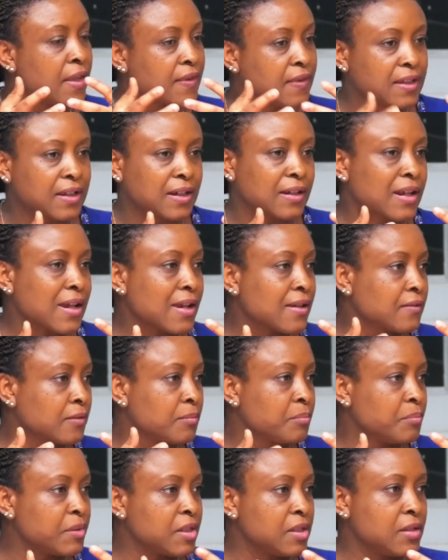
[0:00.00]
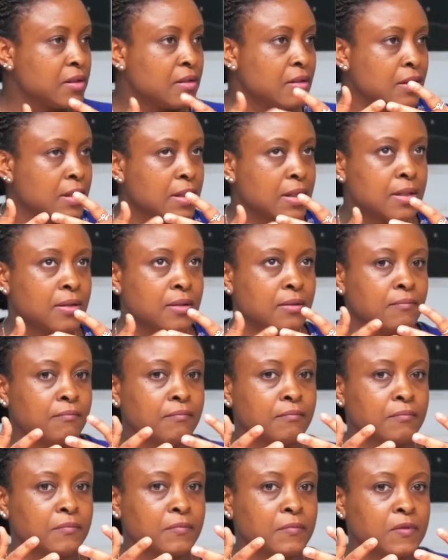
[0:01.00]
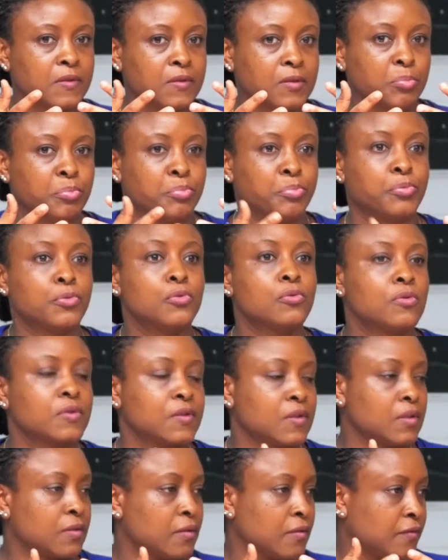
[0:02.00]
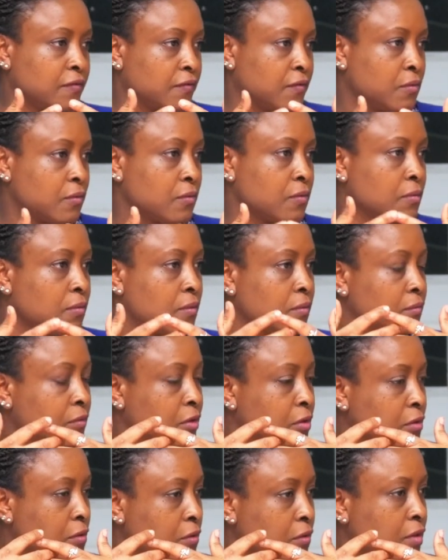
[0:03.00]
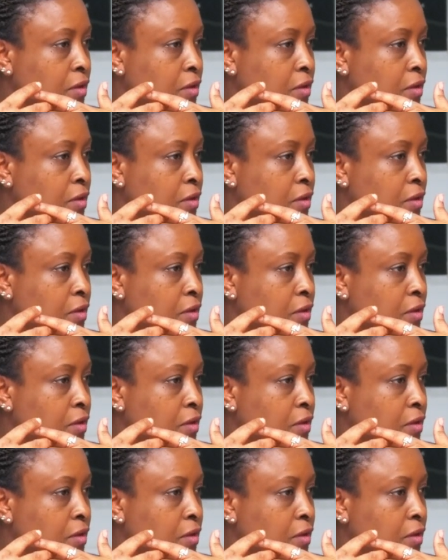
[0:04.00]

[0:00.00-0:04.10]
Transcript: they can either be a supporter for, you know,